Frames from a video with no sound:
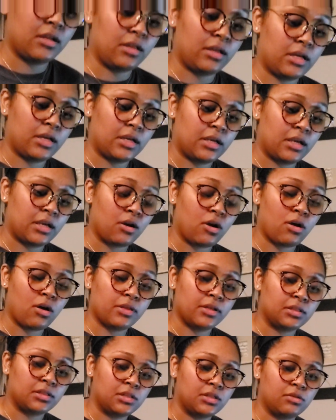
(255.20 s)
like, get all
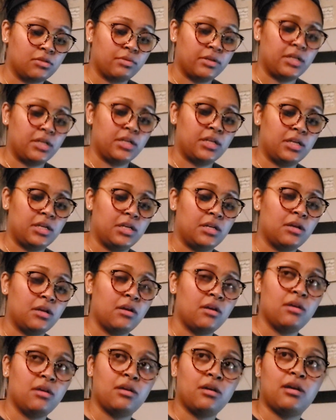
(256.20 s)
this situated.
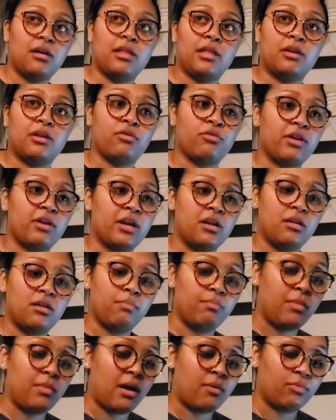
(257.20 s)
I
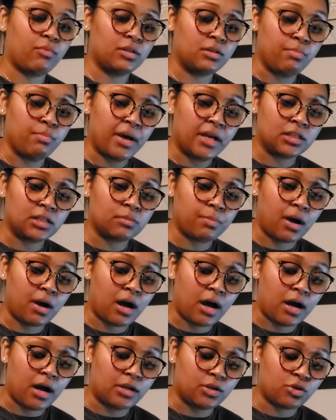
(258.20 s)
went to Best
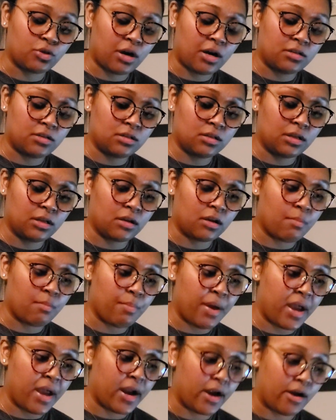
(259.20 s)
Buy, tried to, like,
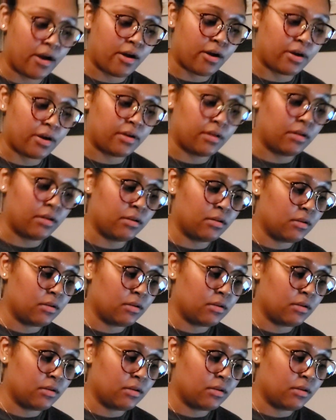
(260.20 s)
compare, and